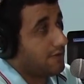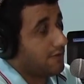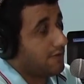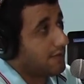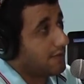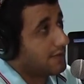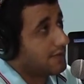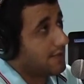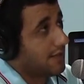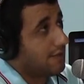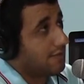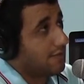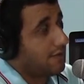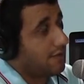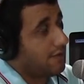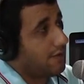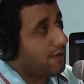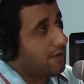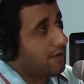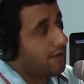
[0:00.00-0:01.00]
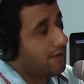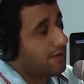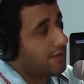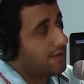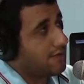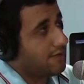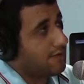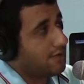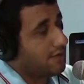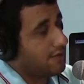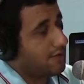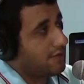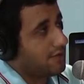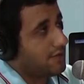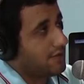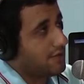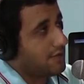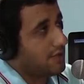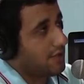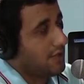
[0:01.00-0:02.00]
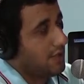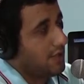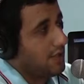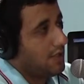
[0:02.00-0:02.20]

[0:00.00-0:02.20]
for example, for this first